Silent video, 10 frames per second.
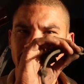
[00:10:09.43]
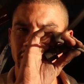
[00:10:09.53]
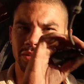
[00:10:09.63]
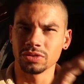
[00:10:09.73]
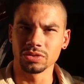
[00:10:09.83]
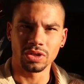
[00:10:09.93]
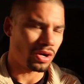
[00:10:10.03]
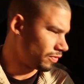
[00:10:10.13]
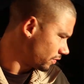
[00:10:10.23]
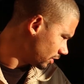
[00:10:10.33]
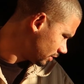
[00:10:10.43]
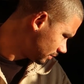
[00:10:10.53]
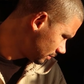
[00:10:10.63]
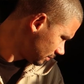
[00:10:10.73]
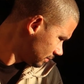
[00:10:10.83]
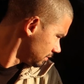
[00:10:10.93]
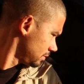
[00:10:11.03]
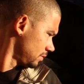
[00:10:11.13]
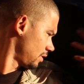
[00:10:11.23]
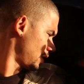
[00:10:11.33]
sensors off the
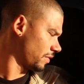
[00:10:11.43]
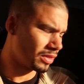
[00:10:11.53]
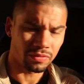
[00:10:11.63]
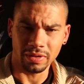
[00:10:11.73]
everything